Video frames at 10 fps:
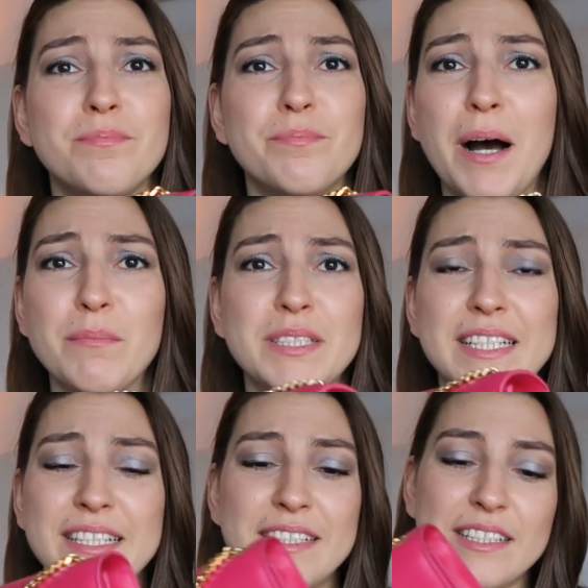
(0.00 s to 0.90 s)
bumped
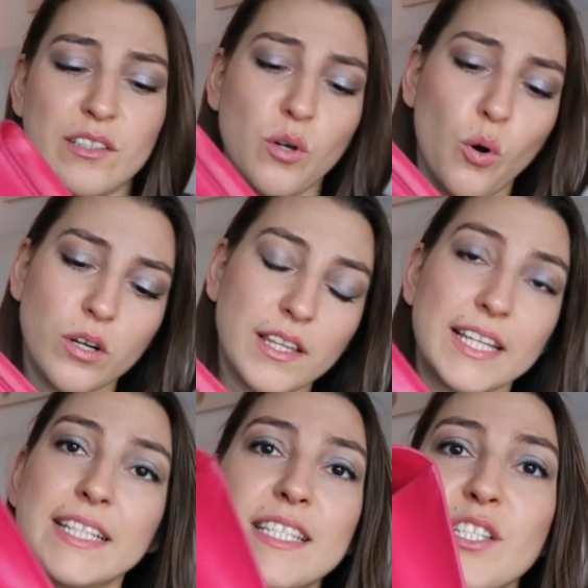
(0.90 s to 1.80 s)
it,
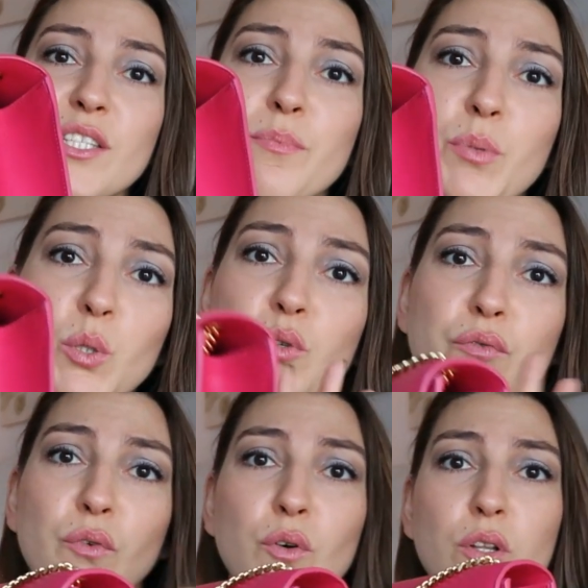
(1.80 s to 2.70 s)
like it's just
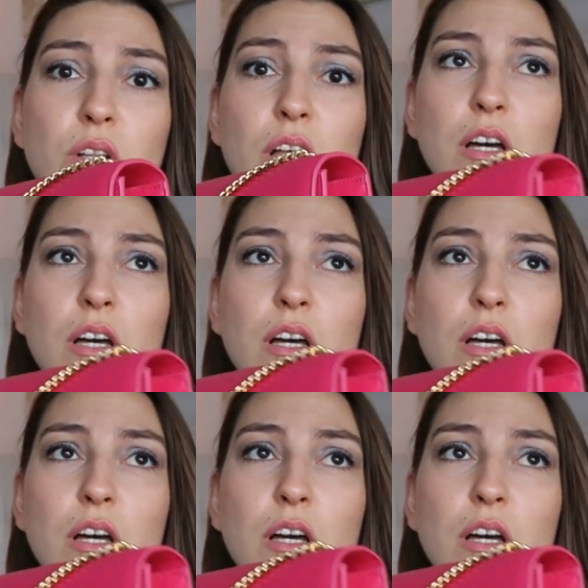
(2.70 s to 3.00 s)
beautiful.